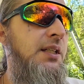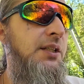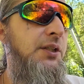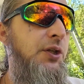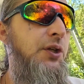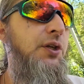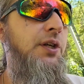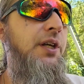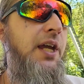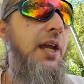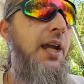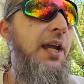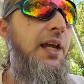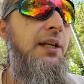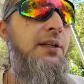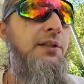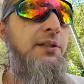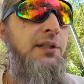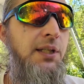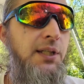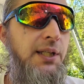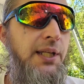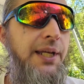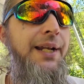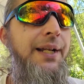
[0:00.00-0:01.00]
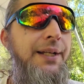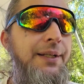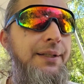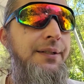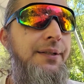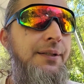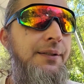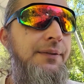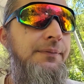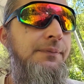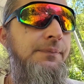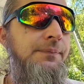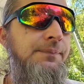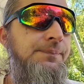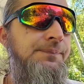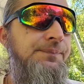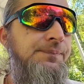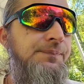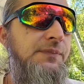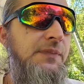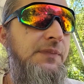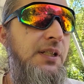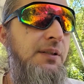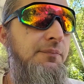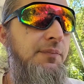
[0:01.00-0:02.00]
You can delete it,
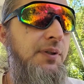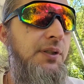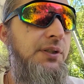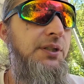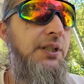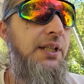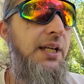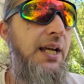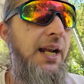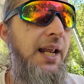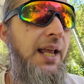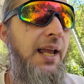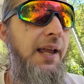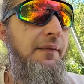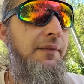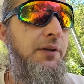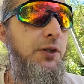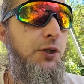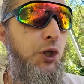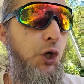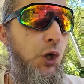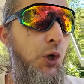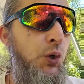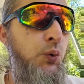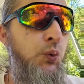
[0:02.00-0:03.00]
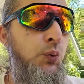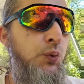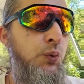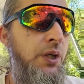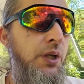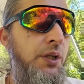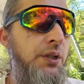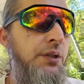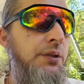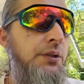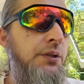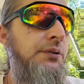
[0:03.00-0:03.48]
but you got to have it tuned.